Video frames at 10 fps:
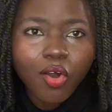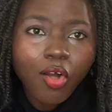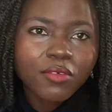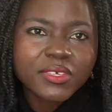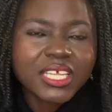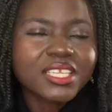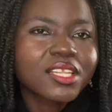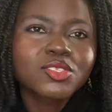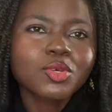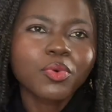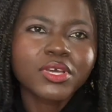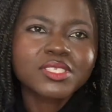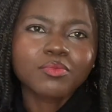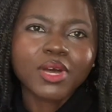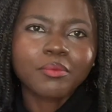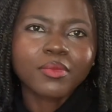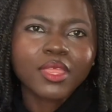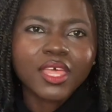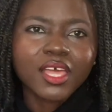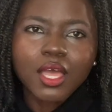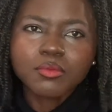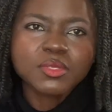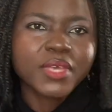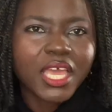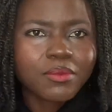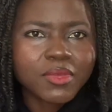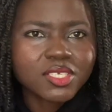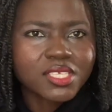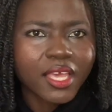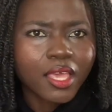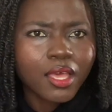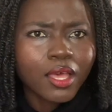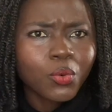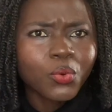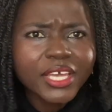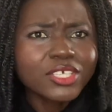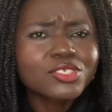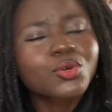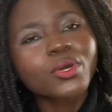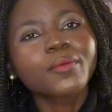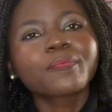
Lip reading: All of a sudden, the little boy's mom comes behind him and she's like, "What are you doing?"